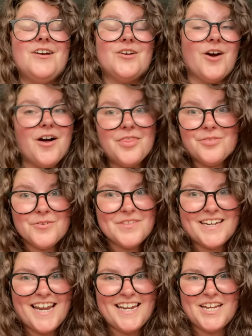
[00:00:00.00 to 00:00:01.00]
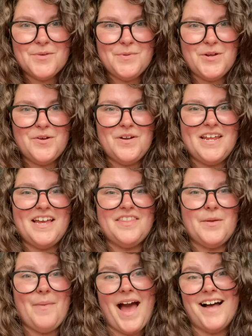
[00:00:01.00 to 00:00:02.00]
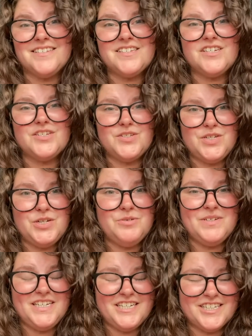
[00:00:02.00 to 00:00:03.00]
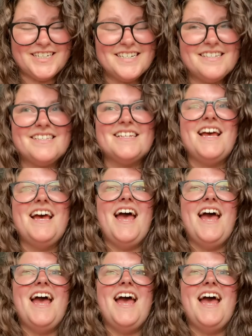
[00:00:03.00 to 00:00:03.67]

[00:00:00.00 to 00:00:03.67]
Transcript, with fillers: gone through the knitting community in the past two years.